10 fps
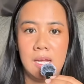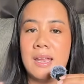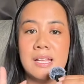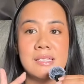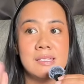And
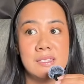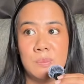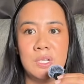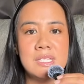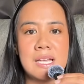it's as
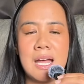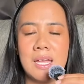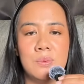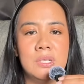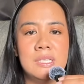simple as that.
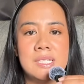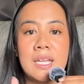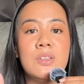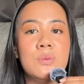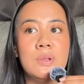It will
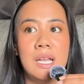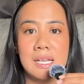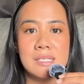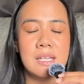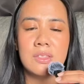take you
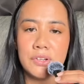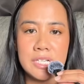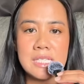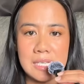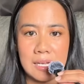less than 30
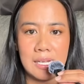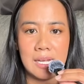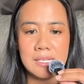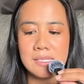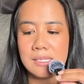
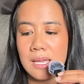seconds.